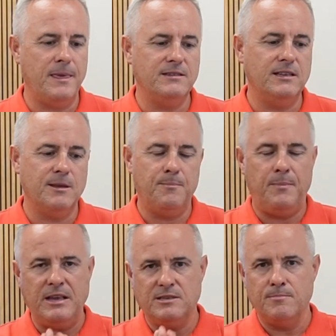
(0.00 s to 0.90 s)
He said the
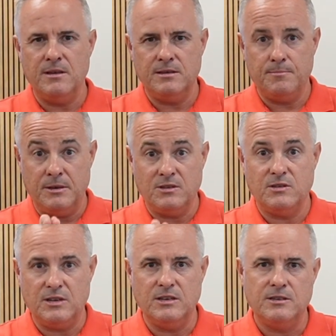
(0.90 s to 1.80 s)
best
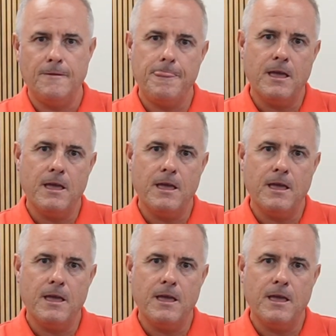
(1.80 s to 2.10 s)
businesses